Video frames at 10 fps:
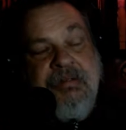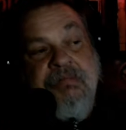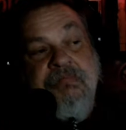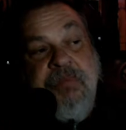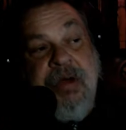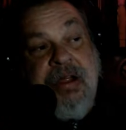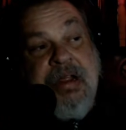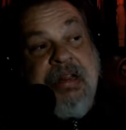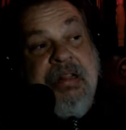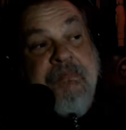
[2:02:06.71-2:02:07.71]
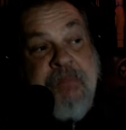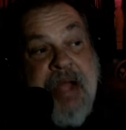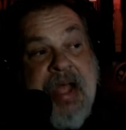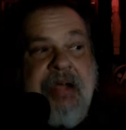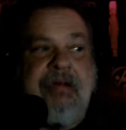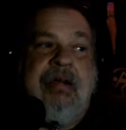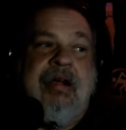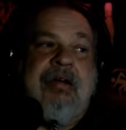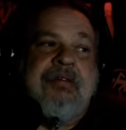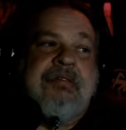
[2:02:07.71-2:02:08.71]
But in the background,